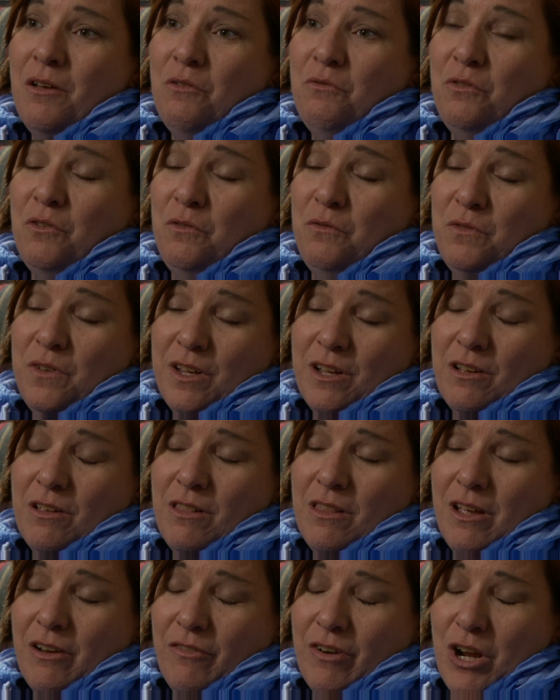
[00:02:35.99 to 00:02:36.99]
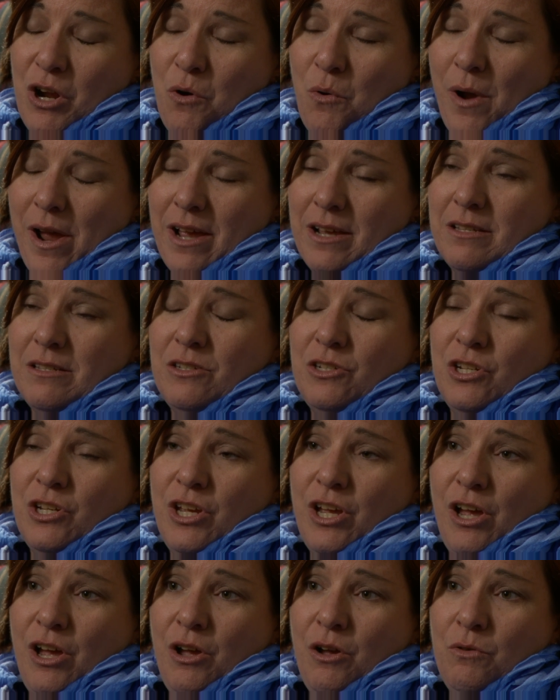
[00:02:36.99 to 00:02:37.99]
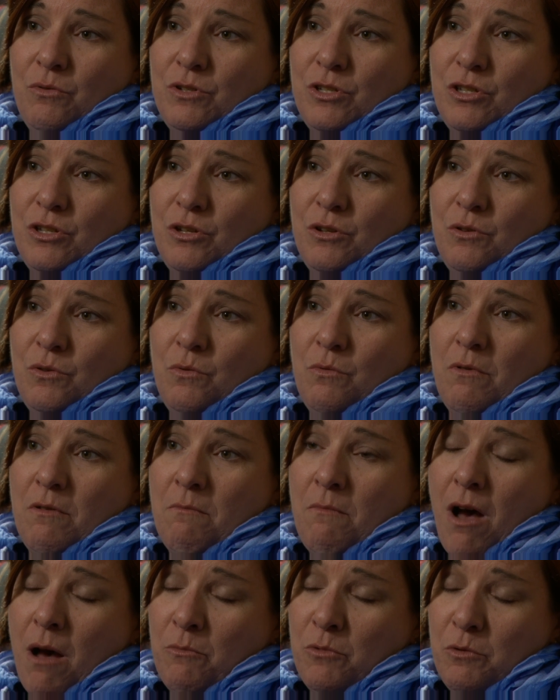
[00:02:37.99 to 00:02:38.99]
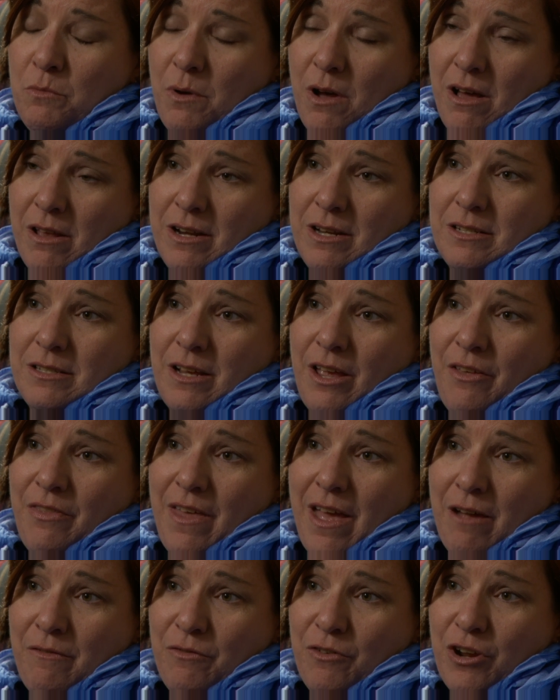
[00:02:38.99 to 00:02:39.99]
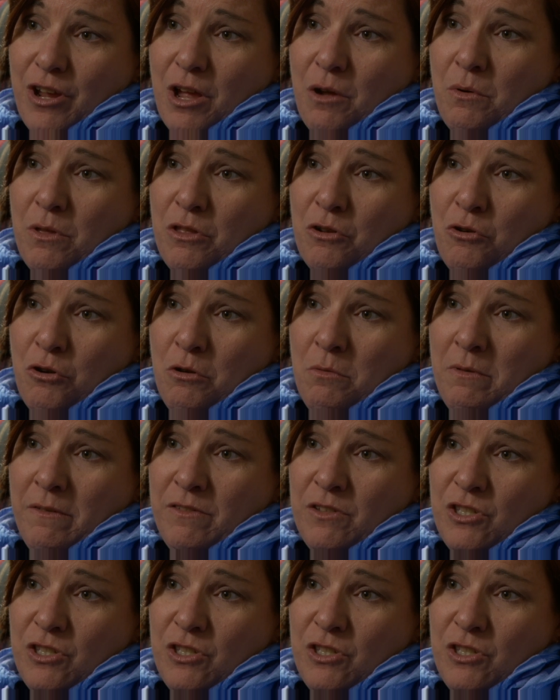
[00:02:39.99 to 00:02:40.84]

fulfill a request to go to Mamupani, South Africa with a group of